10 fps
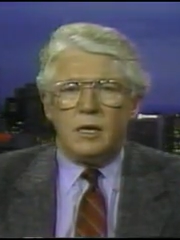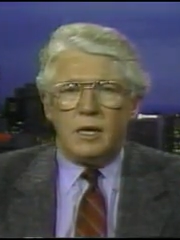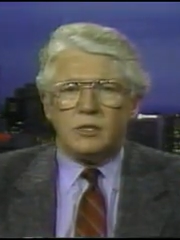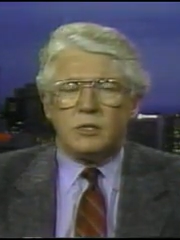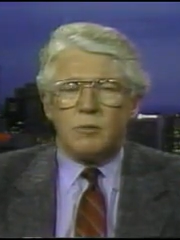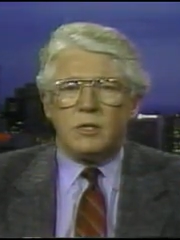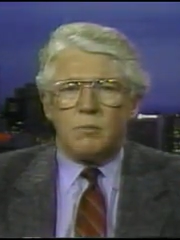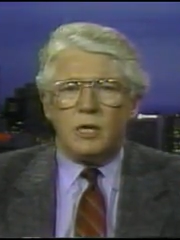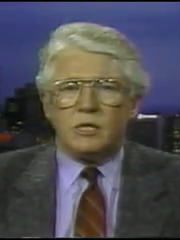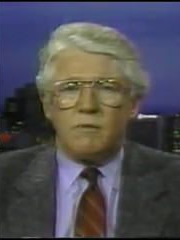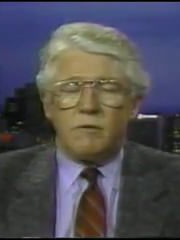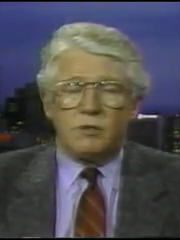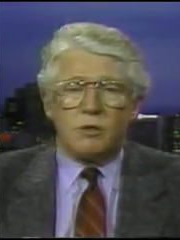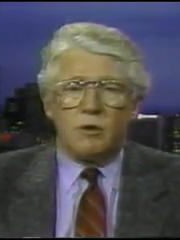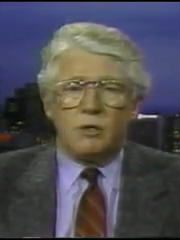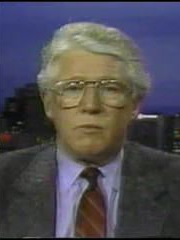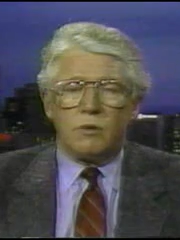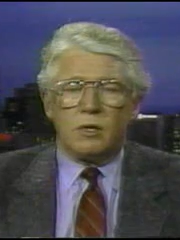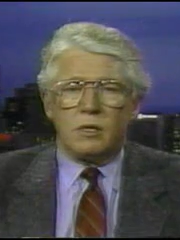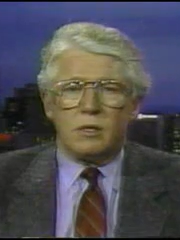has to be the base of it if it's going to
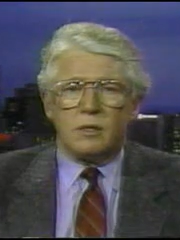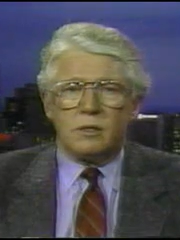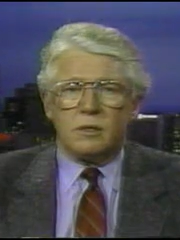work, and